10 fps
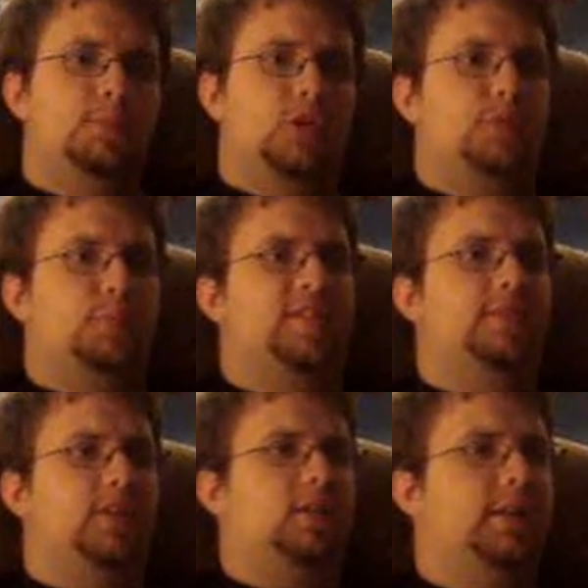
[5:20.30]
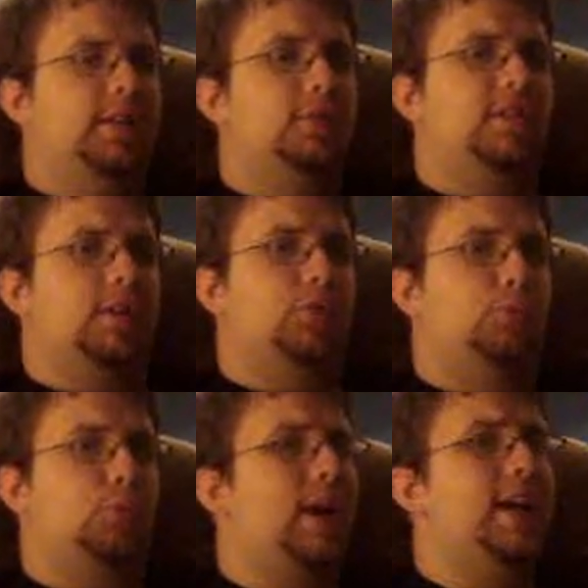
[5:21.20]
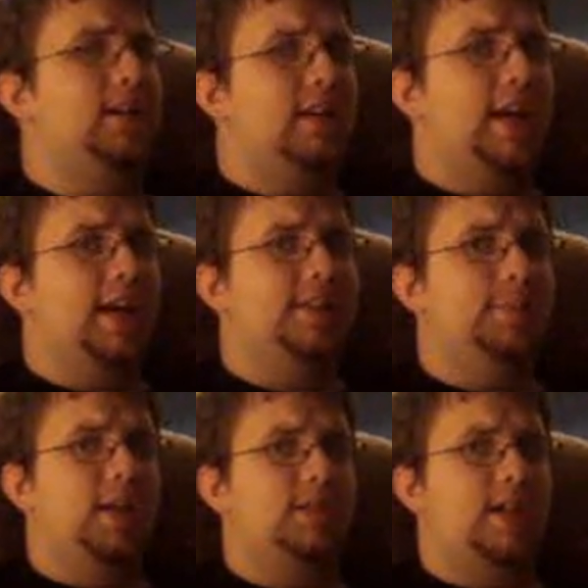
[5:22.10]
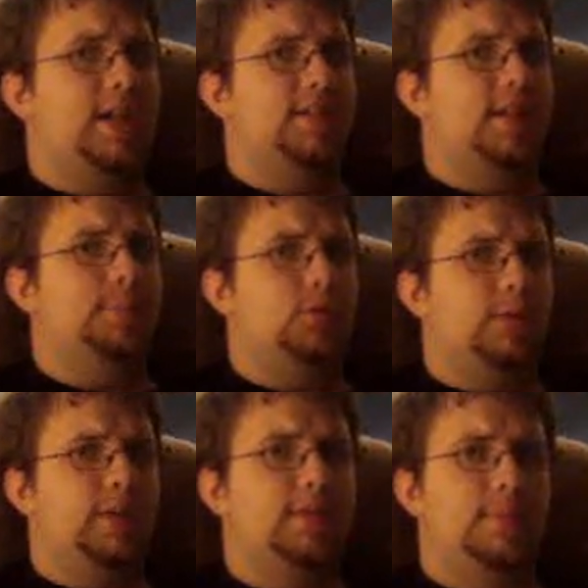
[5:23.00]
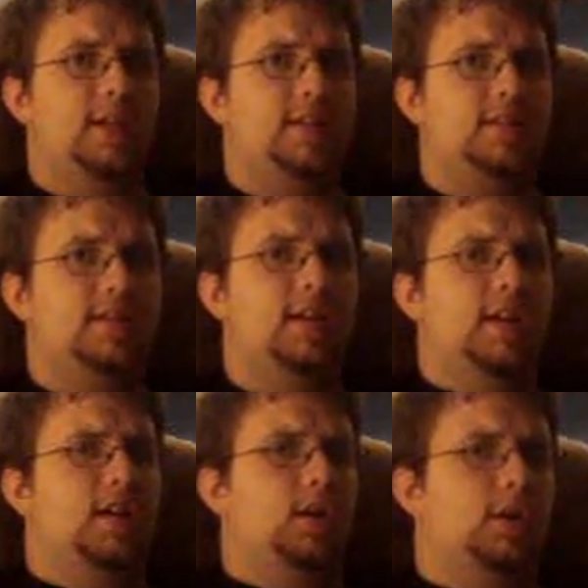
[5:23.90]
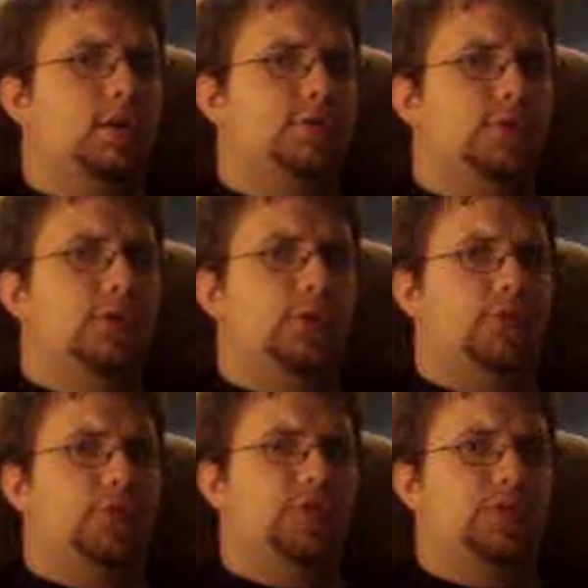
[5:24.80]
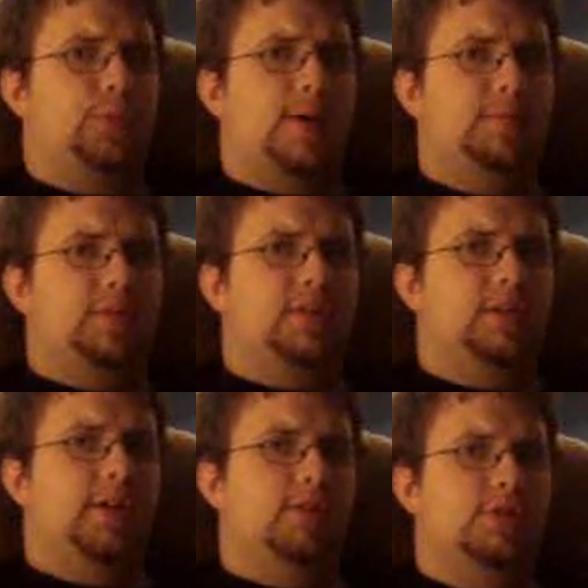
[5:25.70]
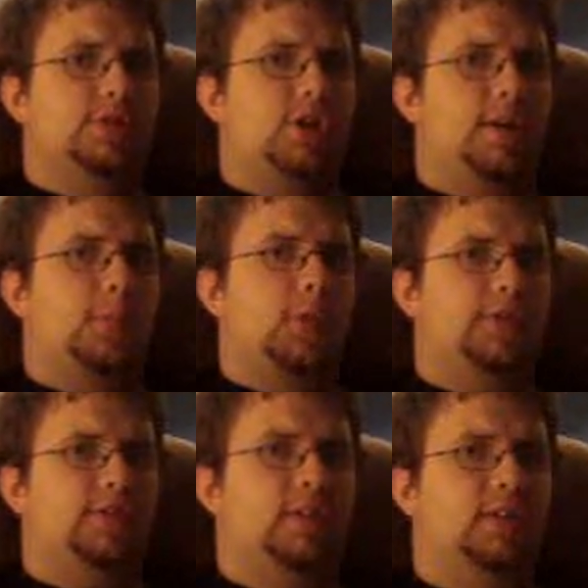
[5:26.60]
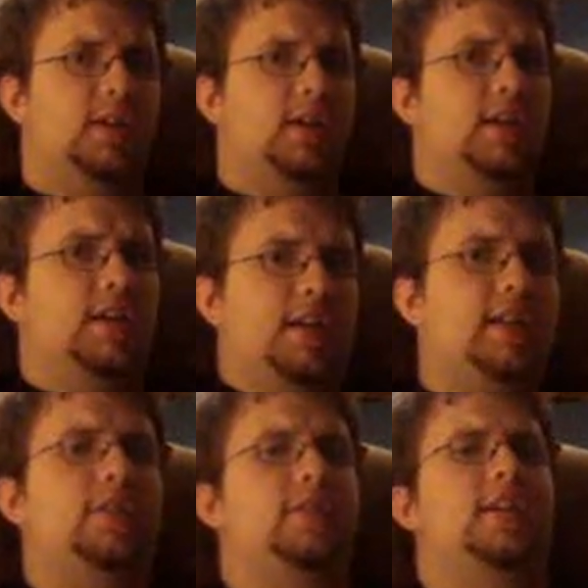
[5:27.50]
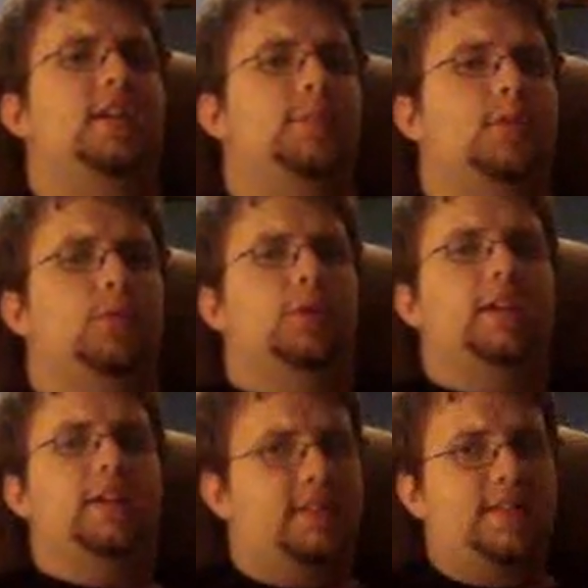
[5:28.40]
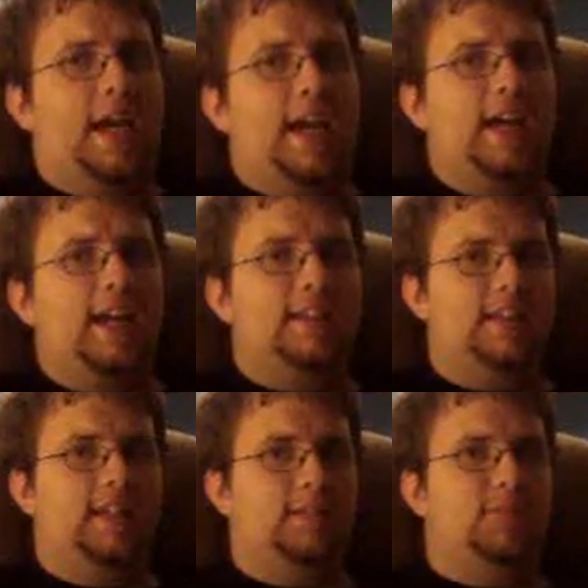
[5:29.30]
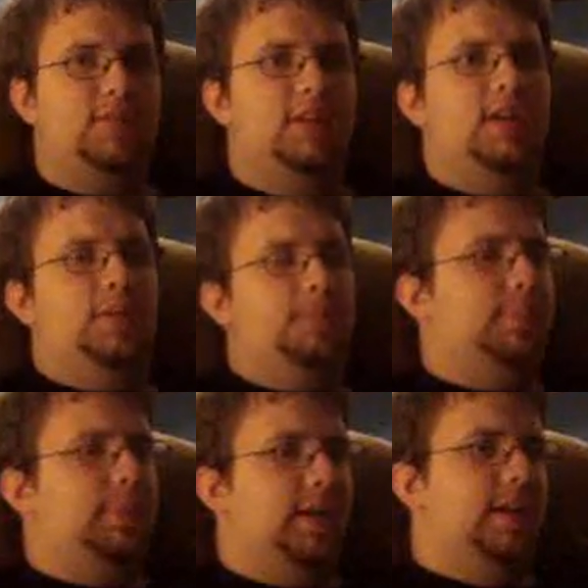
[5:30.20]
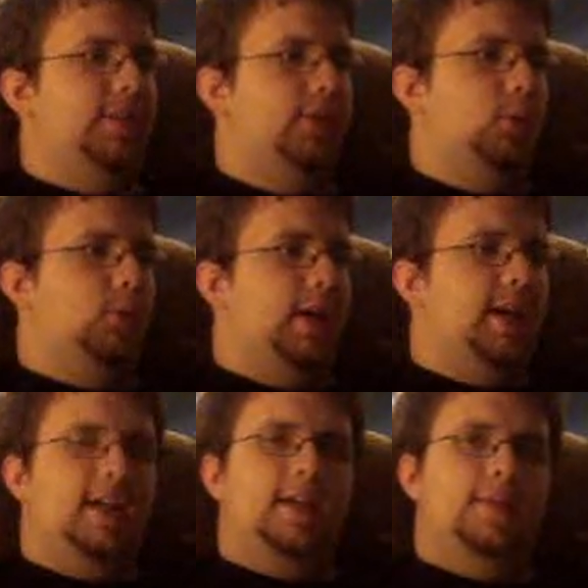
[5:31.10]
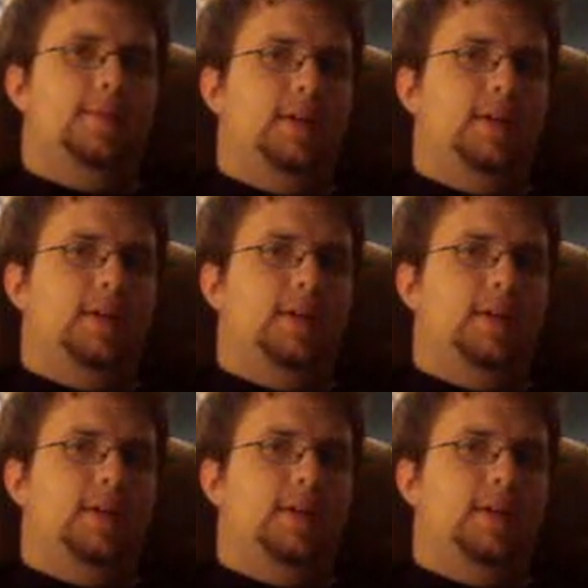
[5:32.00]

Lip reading: More specifically, there was a great tag team match last night between The Miz and R-Truth versus Rey Mysterio and John Morrison. Neither team are really tag teams, but the way